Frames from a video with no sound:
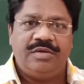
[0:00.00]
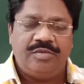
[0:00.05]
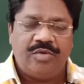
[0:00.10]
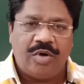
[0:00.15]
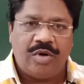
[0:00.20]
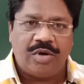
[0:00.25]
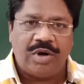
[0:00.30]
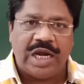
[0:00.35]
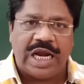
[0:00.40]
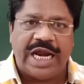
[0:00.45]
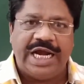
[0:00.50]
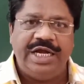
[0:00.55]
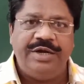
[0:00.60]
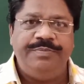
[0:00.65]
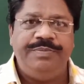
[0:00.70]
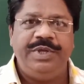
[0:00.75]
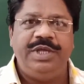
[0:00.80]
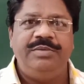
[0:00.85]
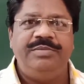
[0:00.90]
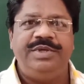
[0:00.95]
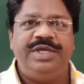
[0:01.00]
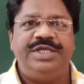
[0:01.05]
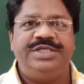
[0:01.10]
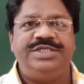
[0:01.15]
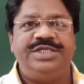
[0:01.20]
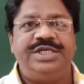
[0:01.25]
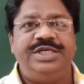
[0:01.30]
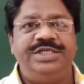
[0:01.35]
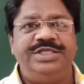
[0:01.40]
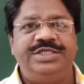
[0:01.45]
or light beam
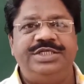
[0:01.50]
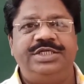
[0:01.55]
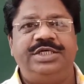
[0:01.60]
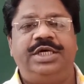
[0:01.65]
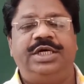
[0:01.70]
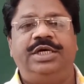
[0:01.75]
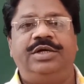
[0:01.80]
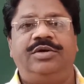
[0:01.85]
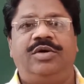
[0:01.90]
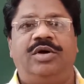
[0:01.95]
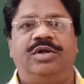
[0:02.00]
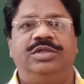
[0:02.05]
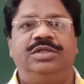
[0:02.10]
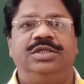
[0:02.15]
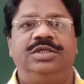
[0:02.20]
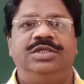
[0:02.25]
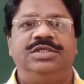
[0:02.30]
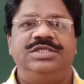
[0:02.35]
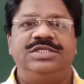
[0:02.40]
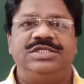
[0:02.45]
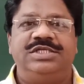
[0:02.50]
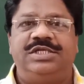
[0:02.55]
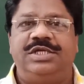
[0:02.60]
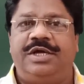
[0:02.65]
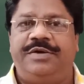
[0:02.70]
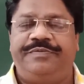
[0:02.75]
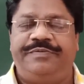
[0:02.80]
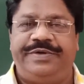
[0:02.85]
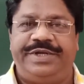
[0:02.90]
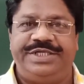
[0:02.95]
is incident on the
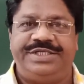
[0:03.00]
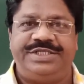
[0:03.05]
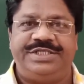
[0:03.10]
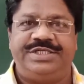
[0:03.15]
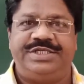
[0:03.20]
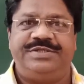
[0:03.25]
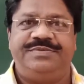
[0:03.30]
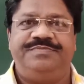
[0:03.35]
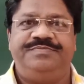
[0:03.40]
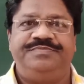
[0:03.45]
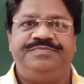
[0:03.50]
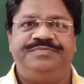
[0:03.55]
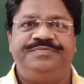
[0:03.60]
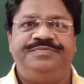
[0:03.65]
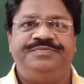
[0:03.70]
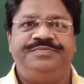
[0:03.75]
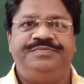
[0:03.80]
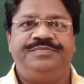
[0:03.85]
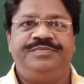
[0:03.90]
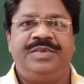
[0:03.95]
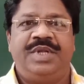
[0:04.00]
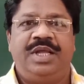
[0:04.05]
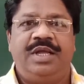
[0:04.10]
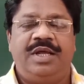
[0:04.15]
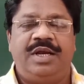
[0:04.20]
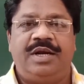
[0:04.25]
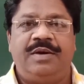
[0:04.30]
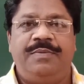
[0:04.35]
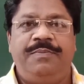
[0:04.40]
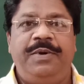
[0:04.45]
surface,
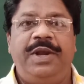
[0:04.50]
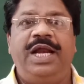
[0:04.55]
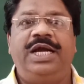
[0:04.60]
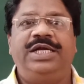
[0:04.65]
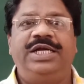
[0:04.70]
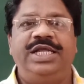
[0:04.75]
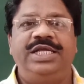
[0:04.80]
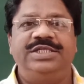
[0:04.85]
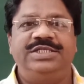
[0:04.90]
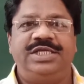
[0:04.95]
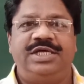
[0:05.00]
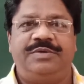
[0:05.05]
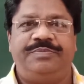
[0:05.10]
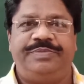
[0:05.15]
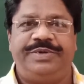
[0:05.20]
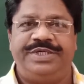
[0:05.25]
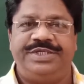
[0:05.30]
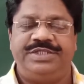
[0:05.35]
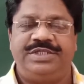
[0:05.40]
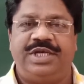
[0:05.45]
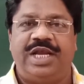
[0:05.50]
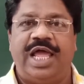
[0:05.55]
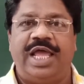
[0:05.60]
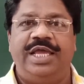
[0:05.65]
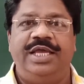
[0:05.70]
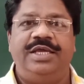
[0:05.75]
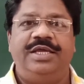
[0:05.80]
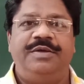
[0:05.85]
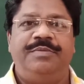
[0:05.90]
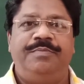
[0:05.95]
reflecting surface
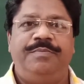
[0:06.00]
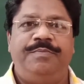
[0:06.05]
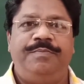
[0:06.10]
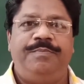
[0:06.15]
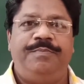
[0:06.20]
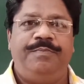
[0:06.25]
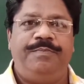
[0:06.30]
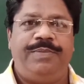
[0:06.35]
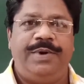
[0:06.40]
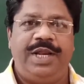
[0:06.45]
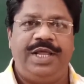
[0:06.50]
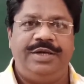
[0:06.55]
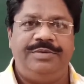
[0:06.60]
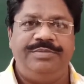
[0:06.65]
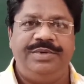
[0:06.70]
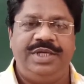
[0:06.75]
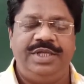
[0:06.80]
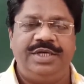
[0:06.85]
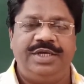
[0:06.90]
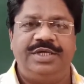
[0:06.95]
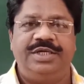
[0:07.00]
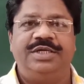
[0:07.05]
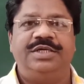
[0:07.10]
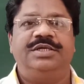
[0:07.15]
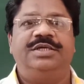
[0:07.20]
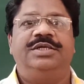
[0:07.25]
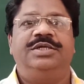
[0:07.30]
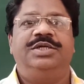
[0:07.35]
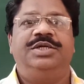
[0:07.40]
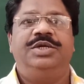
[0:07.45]
like plane mirror
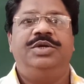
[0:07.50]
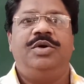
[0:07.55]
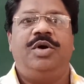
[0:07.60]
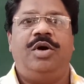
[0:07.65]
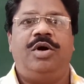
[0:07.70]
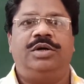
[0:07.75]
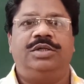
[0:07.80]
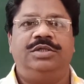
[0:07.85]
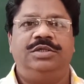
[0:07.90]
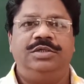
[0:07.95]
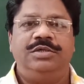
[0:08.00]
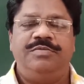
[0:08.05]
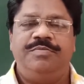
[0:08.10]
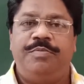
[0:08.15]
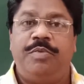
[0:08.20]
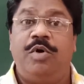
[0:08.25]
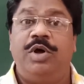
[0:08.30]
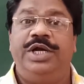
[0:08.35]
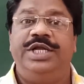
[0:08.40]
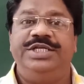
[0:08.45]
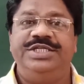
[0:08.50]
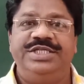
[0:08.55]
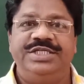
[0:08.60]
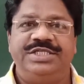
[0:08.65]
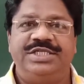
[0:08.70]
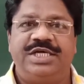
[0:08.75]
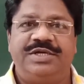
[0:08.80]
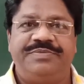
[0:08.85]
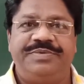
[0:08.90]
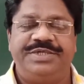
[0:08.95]
or the polished
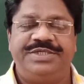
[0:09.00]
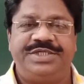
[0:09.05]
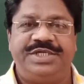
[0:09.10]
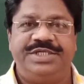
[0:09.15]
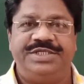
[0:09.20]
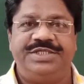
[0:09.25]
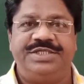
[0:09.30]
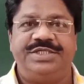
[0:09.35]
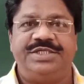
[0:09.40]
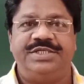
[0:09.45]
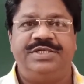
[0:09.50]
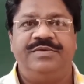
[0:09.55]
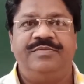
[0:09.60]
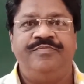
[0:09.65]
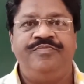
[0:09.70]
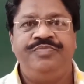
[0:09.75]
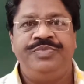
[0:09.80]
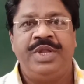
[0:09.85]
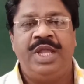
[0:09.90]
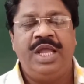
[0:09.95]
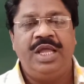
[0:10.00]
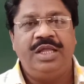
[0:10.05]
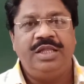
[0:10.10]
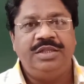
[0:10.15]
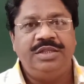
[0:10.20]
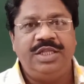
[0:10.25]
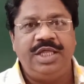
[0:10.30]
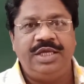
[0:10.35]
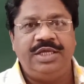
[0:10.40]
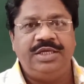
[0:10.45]
surfaces.
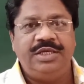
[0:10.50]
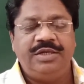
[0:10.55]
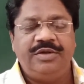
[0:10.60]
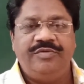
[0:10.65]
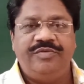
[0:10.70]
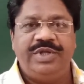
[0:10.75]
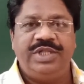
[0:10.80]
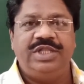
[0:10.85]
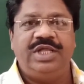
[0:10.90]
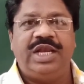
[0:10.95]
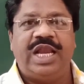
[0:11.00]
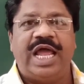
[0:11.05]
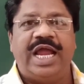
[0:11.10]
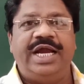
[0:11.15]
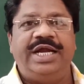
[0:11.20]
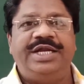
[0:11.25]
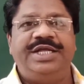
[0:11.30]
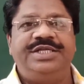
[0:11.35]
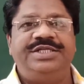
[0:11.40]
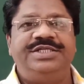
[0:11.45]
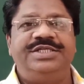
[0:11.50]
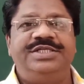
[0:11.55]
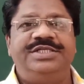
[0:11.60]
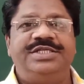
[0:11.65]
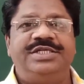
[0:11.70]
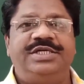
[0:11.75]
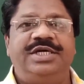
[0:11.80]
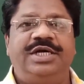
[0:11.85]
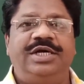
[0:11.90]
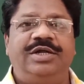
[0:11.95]
Then, when the light is
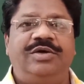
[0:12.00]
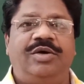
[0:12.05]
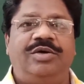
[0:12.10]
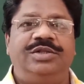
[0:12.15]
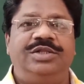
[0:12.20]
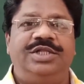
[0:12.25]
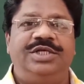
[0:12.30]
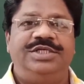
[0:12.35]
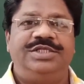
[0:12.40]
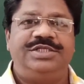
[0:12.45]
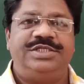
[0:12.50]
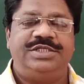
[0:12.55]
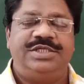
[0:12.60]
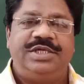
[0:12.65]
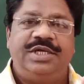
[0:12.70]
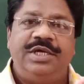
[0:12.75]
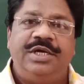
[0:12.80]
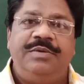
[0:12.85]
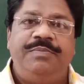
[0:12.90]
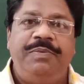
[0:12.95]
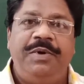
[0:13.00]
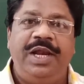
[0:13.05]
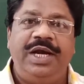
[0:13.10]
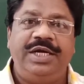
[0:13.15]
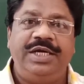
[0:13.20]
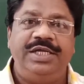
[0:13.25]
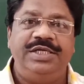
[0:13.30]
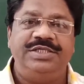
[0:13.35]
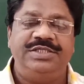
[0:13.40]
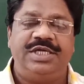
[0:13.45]
incident on these
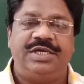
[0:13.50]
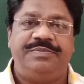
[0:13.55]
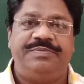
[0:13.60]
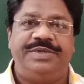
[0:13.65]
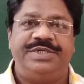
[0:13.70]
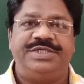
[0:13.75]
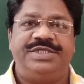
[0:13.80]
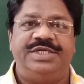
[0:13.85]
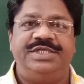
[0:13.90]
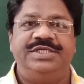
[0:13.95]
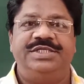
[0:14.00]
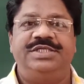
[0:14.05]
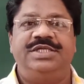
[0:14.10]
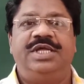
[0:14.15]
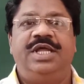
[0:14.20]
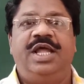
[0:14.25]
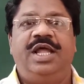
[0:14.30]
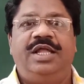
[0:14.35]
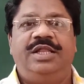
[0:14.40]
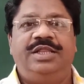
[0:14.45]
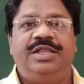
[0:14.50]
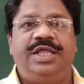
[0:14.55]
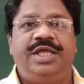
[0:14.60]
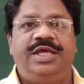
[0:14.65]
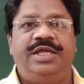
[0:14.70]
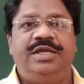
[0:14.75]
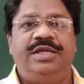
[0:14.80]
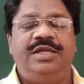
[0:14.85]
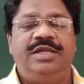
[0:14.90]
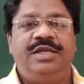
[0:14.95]
reflecting surfaces,
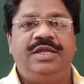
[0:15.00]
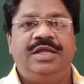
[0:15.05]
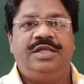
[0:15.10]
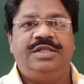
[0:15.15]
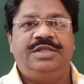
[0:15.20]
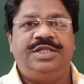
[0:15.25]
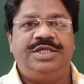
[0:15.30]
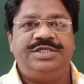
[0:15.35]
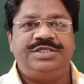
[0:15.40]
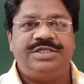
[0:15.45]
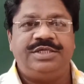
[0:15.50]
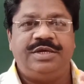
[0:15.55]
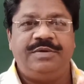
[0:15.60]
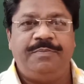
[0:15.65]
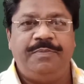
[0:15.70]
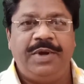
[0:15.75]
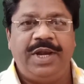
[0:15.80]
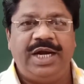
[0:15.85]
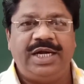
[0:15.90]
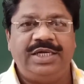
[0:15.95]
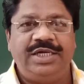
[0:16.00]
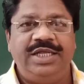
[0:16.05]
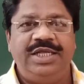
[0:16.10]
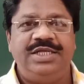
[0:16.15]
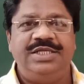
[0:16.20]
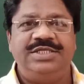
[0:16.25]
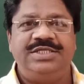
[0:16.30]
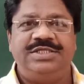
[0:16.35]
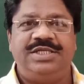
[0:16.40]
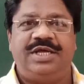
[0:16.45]
then this
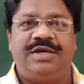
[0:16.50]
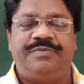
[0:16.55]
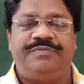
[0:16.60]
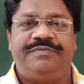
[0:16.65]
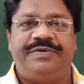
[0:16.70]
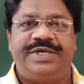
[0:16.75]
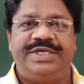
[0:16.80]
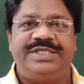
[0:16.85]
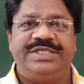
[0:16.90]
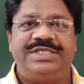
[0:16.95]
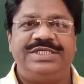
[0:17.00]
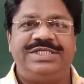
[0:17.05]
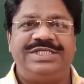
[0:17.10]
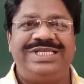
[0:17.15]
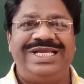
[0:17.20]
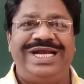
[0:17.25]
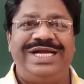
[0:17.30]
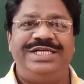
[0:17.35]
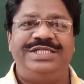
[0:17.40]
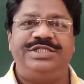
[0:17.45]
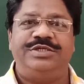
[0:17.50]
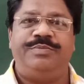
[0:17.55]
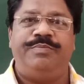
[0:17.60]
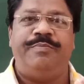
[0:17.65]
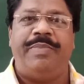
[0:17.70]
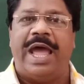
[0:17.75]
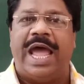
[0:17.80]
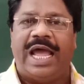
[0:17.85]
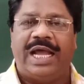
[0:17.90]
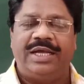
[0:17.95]
reflecting surface sends
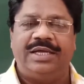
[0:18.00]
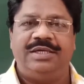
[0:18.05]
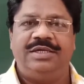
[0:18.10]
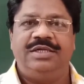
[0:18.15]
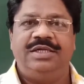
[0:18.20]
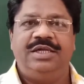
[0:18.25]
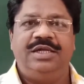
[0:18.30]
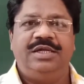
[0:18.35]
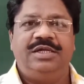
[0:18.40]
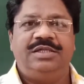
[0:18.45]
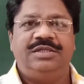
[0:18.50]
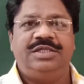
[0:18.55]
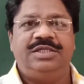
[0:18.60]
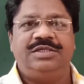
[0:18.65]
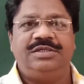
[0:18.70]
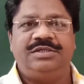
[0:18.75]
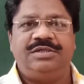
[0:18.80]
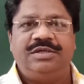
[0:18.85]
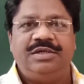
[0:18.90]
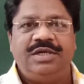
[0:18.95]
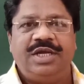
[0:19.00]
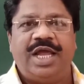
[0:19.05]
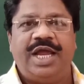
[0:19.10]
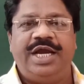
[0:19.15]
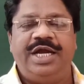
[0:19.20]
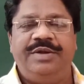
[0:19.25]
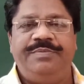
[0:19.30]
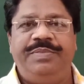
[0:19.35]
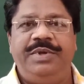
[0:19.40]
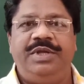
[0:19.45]
back the
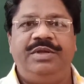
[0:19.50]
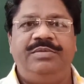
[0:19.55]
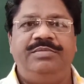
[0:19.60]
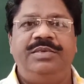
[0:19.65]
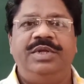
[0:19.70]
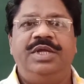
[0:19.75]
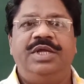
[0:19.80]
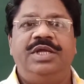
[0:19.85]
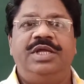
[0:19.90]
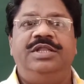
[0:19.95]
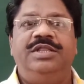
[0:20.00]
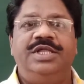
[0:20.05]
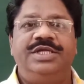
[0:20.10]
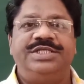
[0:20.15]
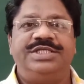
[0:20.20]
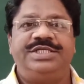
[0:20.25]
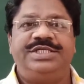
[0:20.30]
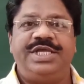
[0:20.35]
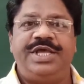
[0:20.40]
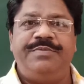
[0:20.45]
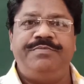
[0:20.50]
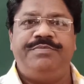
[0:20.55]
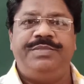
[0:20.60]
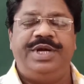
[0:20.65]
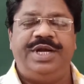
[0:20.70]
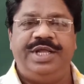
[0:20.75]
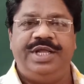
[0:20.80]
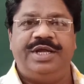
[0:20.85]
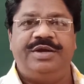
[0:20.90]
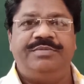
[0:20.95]
light beam in the same
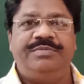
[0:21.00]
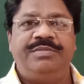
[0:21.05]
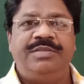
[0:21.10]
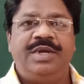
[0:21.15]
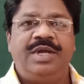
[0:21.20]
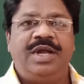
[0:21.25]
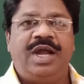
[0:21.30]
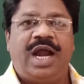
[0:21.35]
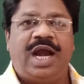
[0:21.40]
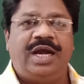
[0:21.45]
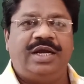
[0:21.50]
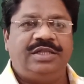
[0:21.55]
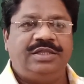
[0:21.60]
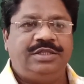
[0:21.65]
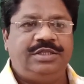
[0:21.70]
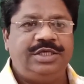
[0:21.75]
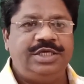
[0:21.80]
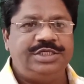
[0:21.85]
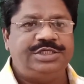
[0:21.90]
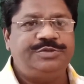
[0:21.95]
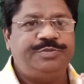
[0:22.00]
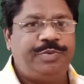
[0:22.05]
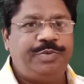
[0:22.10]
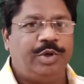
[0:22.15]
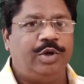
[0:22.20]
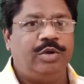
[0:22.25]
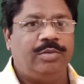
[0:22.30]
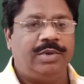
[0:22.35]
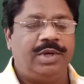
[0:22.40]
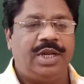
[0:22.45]
medium, and this
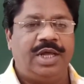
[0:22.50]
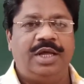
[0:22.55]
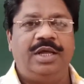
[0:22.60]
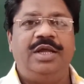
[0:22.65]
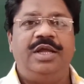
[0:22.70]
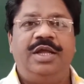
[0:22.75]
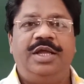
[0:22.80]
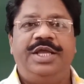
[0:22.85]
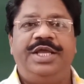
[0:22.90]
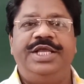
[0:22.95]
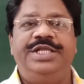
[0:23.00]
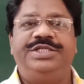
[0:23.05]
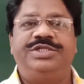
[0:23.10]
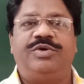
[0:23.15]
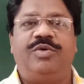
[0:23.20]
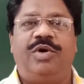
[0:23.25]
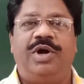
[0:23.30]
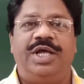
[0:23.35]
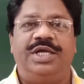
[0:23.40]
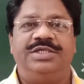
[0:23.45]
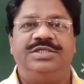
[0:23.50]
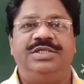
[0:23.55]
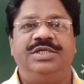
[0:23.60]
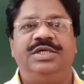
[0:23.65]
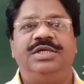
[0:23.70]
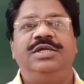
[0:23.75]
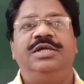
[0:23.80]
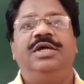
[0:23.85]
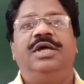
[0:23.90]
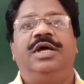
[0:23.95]
phenomena is called as
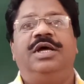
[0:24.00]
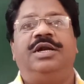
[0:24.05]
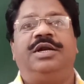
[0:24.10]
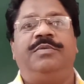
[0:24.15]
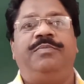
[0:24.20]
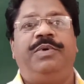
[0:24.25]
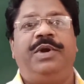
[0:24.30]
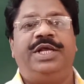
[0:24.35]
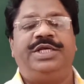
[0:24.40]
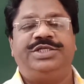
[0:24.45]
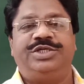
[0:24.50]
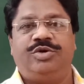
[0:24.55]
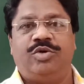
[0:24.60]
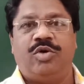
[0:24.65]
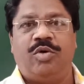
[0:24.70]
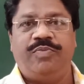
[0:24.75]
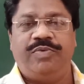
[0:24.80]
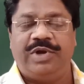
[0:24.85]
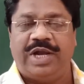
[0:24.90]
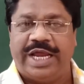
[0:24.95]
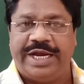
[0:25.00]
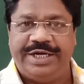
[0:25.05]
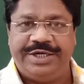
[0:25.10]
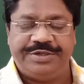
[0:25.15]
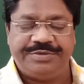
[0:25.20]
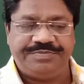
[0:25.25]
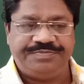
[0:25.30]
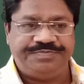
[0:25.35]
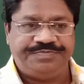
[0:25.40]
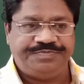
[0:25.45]
the reflection of
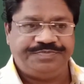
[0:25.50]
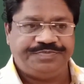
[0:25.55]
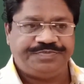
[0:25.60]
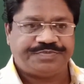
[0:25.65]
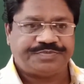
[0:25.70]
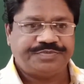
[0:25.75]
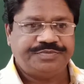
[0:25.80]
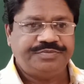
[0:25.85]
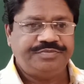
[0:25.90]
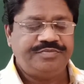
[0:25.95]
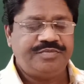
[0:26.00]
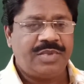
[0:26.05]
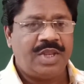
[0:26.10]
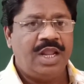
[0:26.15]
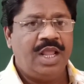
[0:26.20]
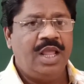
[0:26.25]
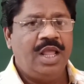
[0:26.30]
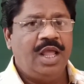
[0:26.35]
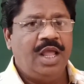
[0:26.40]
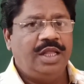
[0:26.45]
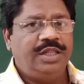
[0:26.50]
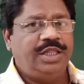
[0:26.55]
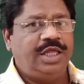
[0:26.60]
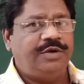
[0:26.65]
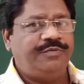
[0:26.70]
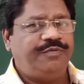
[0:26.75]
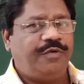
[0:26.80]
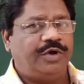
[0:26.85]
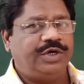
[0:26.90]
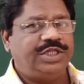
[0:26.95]
light.
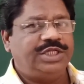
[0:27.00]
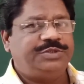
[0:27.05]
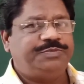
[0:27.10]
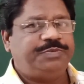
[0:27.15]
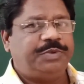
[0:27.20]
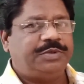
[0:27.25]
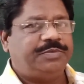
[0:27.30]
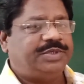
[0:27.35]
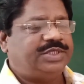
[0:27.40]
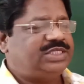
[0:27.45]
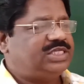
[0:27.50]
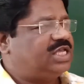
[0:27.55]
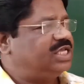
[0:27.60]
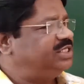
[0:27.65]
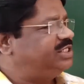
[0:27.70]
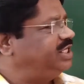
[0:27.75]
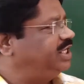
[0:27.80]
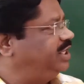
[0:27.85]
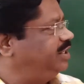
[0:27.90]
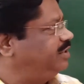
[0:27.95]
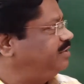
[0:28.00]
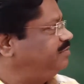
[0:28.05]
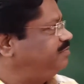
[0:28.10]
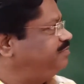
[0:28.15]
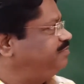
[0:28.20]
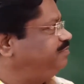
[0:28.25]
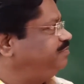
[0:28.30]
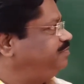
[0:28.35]
Then, for this purpose, consider